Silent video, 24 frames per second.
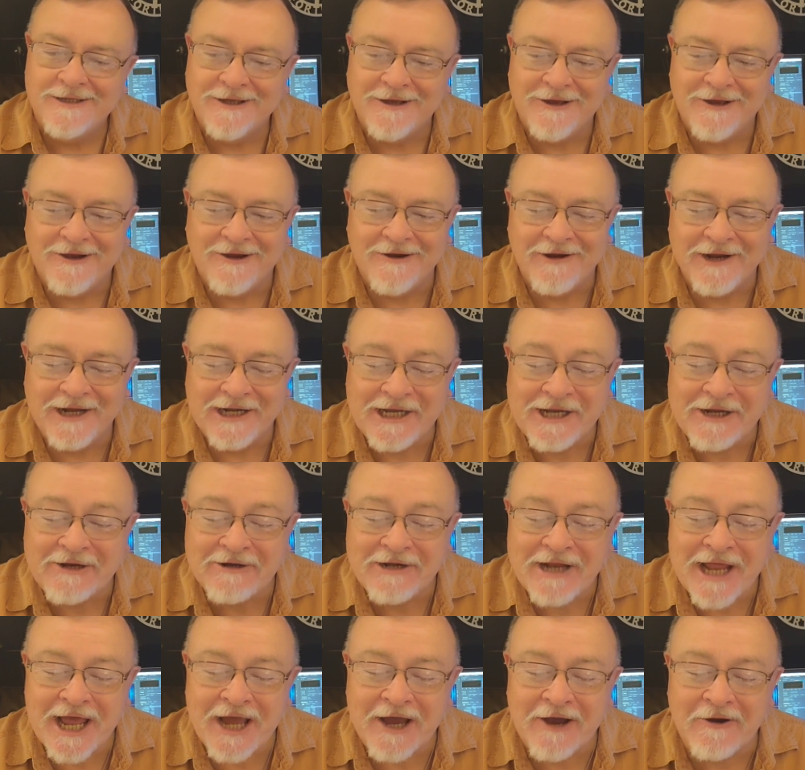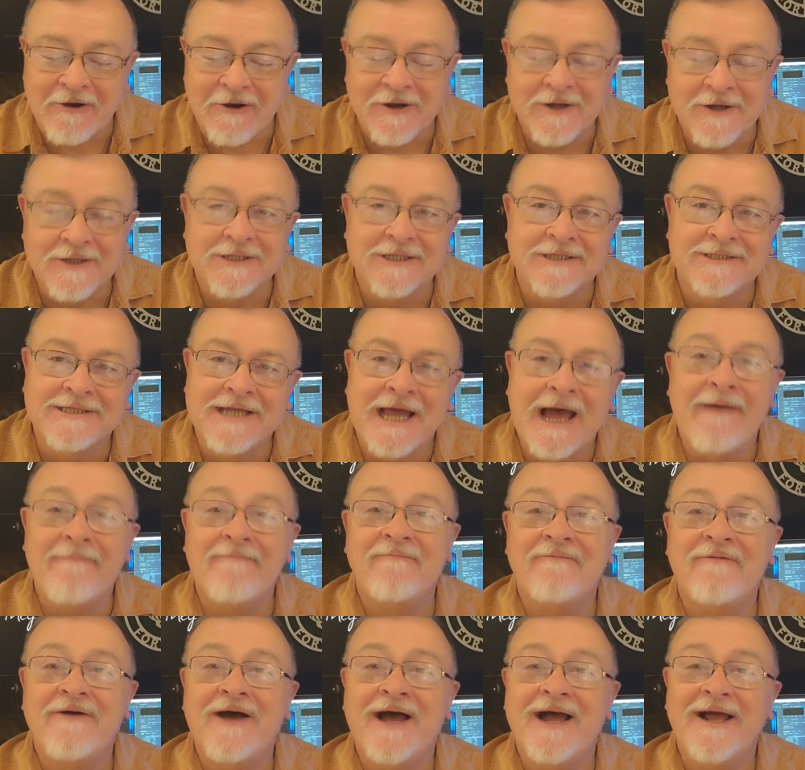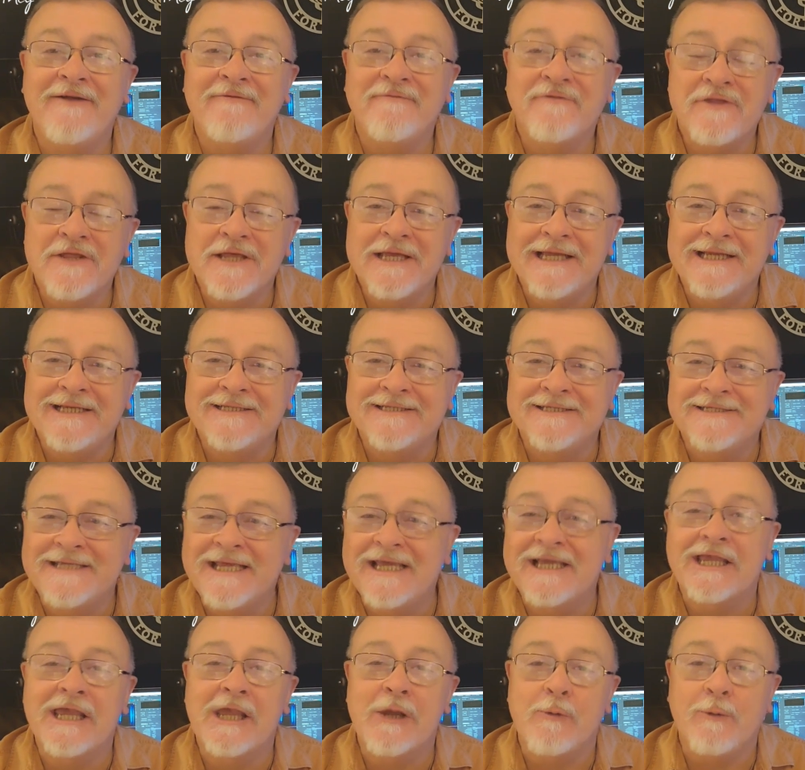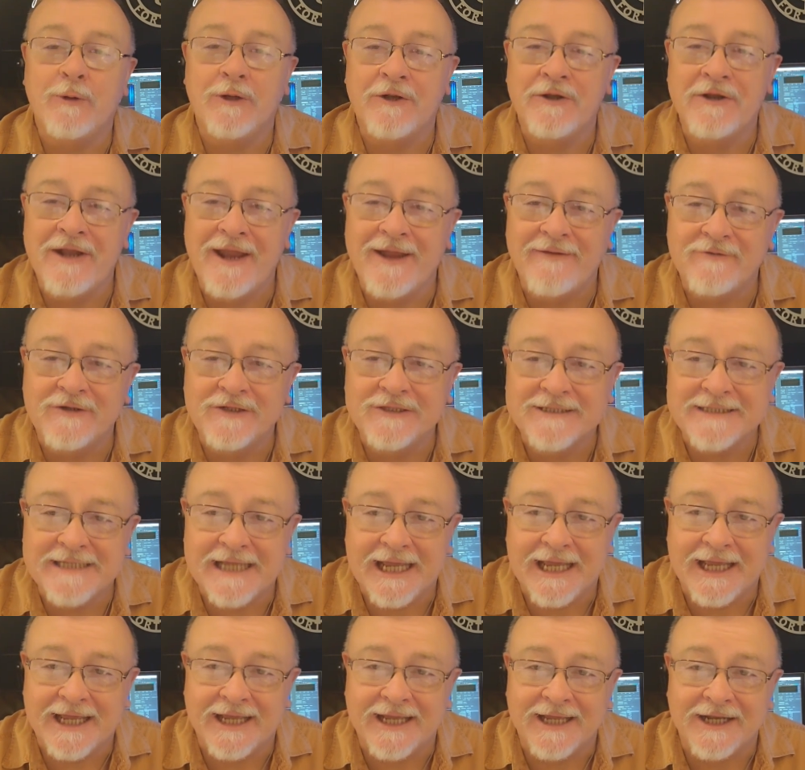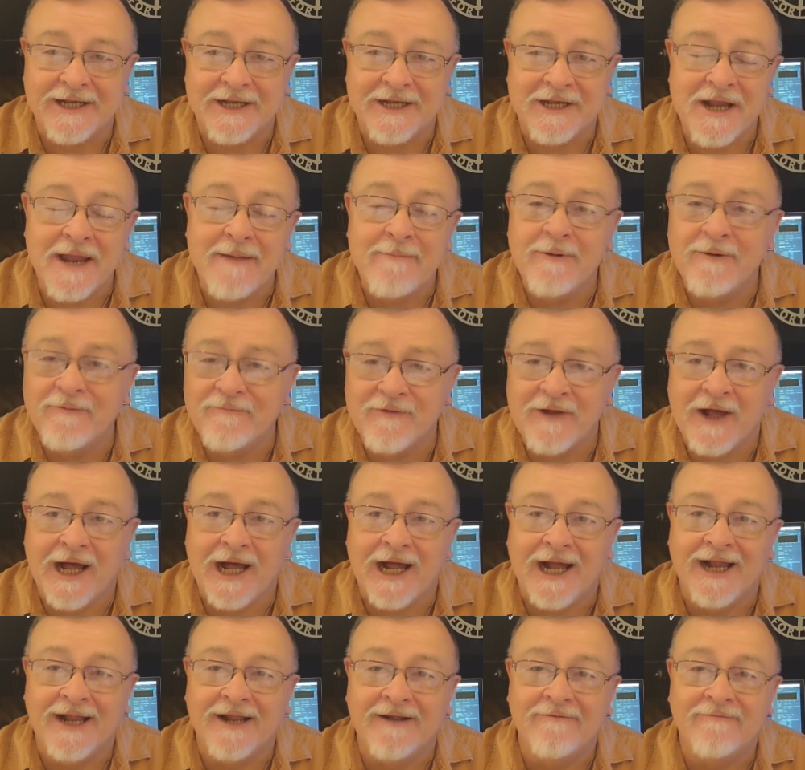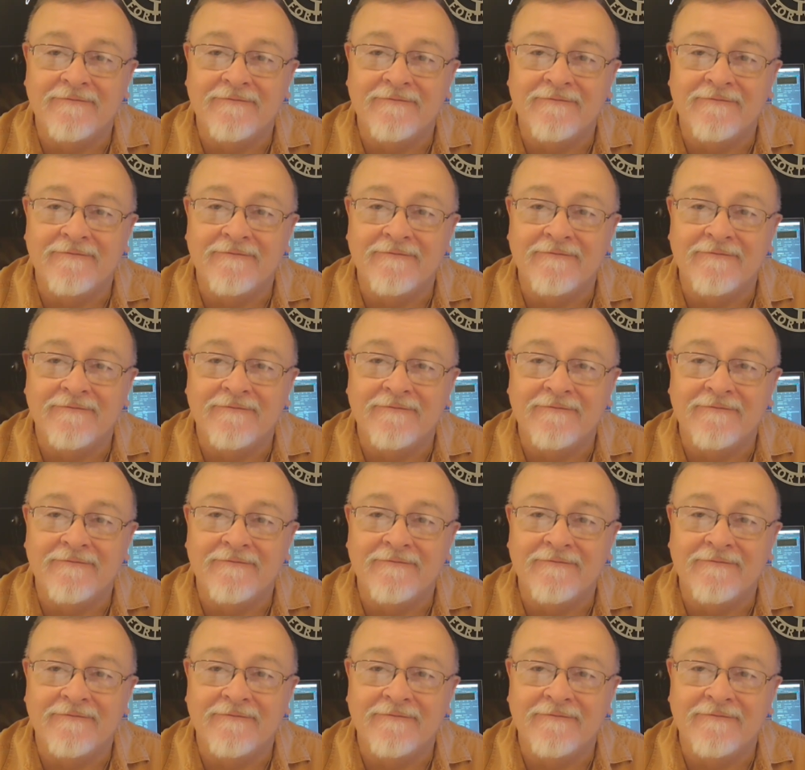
All right, here now are the top five things Ziggy will never say. Number five.